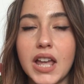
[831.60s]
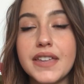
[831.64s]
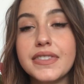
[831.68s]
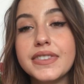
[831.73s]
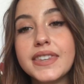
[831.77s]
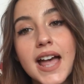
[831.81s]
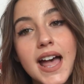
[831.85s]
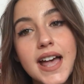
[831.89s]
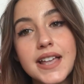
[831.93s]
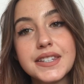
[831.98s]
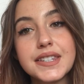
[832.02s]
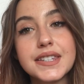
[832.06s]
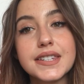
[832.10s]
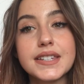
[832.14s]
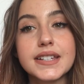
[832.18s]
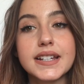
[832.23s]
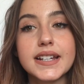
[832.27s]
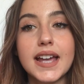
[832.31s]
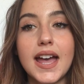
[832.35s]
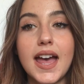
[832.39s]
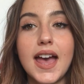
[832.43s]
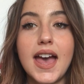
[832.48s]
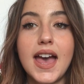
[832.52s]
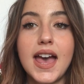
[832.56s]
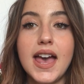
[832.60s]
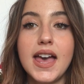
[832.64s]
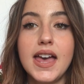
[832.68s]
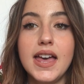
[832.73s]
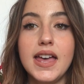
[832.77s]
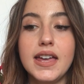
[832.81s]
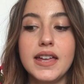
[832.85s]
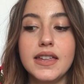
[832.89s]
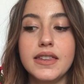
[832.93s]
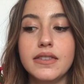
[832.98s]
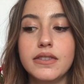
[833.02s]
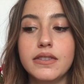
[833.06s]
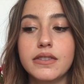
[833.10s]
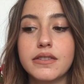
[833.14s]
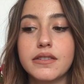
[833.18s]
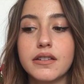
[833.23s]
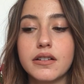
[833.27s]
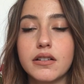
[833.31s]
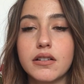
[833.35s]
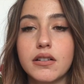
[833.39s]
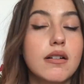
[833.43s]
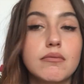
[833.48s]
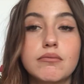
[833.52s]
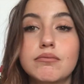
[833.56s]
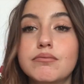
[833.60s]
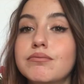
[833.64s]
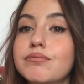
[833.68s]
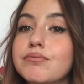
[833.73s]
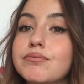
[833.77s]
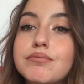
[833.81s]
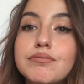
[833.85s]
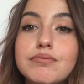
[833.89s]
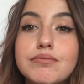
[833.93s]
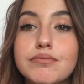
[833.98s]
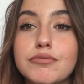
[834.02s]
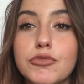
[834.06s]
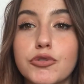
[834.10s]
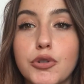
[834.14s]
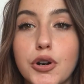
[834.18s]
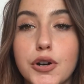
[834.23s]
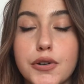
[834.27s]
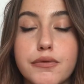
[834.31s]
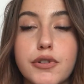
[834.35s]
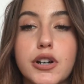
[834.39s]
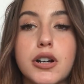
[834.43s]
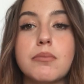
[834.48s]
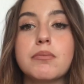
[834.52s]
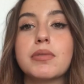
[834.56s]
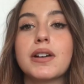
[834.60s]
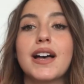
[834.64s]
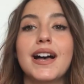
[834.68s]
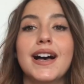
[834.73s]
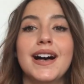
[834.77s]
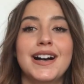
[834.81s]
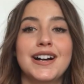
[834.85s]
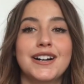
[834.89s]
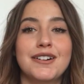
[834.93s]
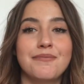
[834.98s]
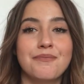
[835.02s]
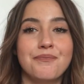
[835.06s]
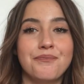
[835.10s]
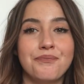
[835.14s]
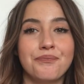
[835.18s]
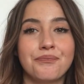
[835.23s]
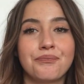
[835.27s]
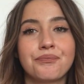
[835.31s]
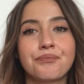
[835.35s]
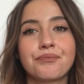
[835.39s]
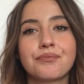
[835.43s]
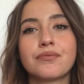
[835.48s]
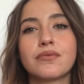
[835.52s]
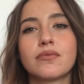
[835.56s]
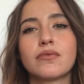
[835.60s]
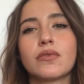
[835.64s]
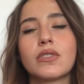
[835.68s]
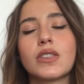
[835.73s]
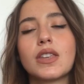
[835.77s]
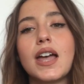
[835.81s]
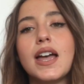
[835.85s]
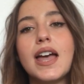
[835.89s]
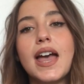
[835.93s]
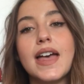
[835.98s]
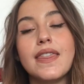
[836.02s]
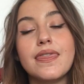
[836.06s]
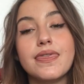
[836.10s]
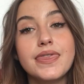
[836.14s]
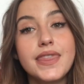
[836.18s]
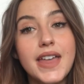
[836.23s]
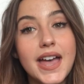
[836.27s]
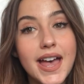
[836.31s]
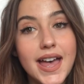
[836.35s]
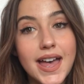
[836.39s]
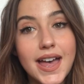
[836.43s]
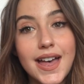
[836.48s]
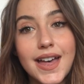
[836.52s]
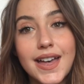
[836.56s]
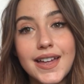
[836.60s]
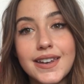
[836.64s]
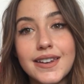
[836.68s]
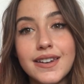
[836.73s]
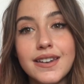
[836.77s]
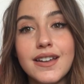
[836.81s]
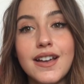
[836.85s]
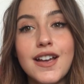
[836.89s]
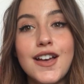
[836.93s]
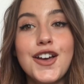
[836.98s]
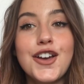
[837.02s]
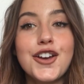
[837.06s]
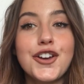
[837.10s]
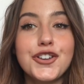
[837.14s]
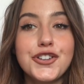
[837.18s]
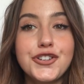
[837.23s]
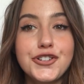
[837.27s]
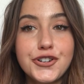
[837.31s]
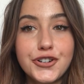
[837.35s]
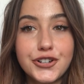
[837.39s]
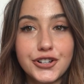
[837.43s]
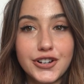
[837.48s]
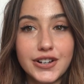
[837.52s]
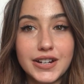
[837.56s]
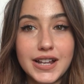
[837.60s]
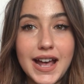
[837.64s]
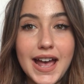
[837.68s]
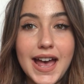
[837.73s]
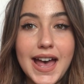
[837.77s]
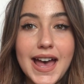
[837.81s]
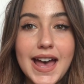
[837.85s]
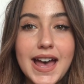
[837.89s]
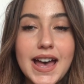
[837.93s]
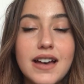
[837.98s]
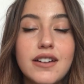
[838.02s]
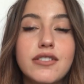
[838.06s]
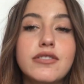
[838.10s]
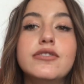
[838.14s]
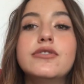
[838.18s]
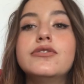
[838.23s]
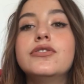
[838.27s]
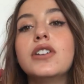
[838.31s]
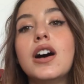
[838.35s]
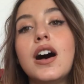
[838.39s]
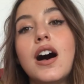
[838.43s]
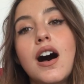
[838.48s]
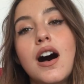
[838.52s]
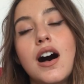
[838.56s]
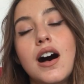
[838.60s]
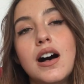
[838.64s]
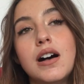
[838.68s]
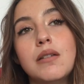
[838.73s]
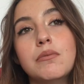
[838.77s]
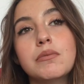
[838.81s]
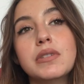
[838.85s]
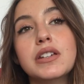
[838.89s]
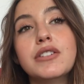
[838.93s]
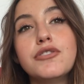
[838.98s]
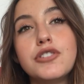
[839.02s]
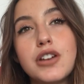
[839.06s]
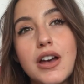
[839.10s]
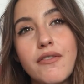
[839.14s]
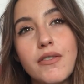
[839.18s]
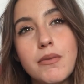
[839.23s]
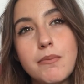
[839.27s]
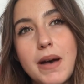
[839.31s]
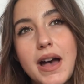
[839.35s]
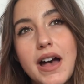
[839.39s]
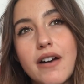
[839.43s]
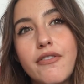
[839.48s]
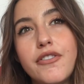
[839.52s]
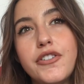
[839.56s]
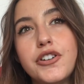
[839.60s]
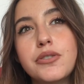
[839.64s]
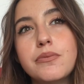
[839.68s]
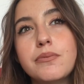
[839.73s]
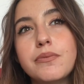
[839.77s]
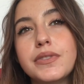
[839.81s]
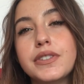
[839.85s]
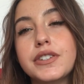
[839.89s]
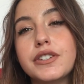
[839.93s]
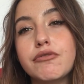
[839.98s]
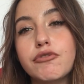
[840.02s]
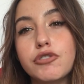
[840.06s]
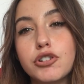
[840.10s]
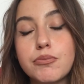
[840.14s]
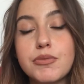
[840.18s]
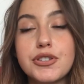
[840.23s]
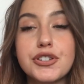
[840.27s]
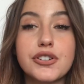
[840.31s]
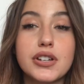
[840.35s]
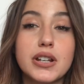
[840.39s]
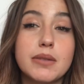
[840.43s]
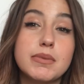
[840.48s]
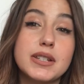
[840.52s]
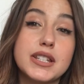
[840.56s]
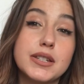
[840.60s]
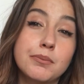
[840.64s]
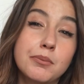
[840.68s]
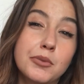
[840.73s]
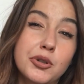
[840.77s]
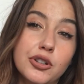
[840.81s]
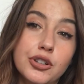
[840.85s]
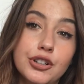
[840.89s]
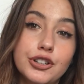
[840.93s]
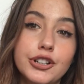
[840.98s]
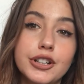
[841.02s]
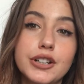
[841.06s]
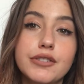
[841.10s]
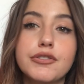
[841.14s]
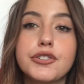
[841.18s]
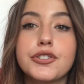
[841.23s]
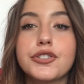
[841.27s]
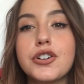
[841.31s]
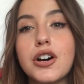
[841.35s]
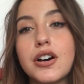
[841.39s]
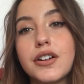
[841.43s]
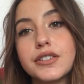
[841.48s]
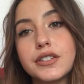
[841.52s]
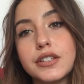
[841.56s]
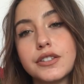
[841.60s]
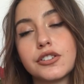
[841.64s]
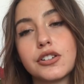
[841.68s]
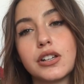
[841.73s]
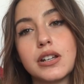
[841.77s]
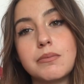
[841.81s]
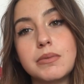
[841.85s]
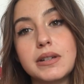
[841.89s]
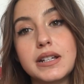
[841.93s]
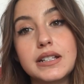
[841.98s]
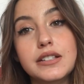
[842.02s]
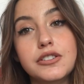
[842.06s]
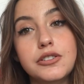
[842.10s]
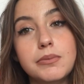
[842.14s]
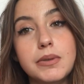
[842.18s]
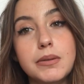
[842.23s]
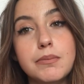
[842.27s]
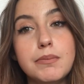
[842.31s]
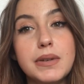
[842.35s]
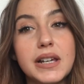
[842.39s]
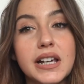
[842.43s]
desk and wardrobe. And then you're gonna have, if you have a bathroom, the room is gonna be smaller. If you don't, it's gonna be a little bit